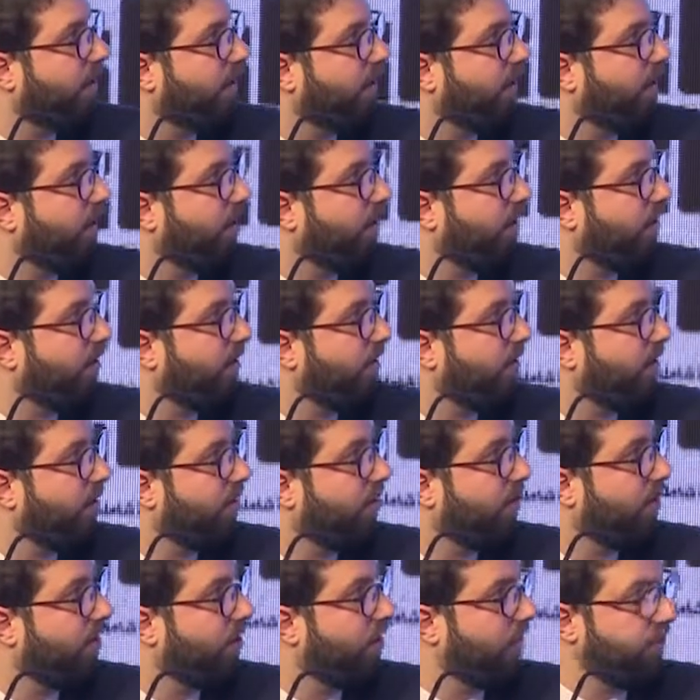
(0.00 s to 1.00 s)

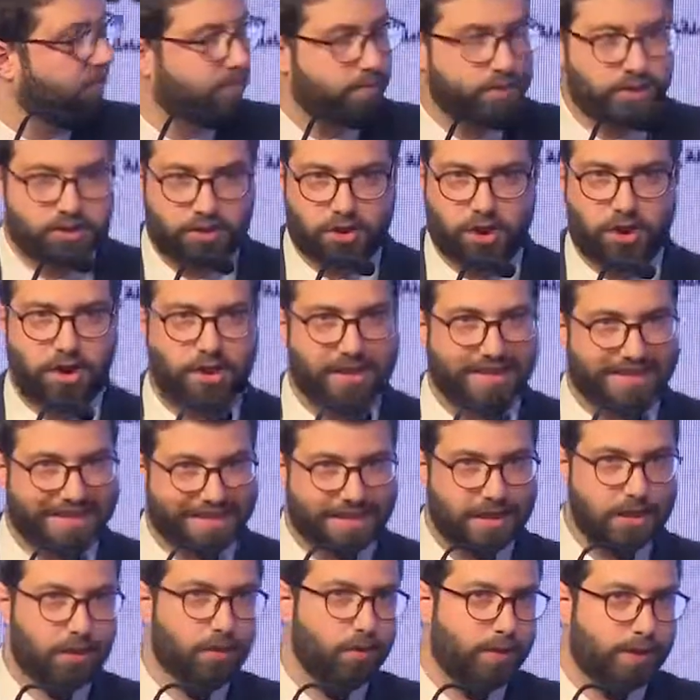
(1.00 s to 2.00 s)
Governments are
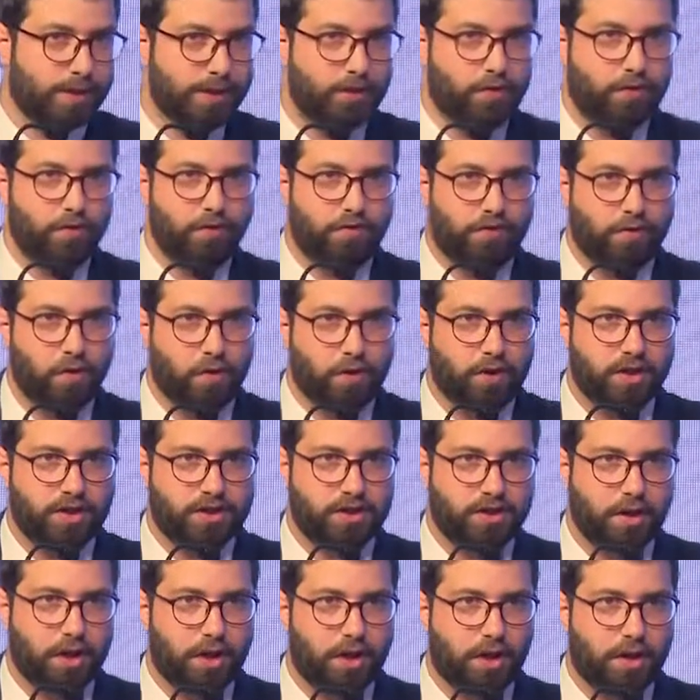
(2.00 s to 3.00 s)
continuing to
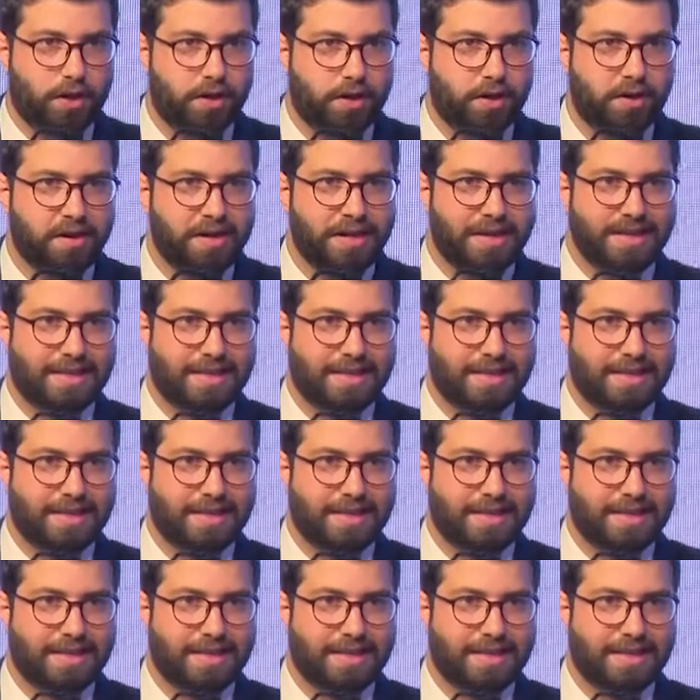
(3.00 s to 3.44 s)
focus on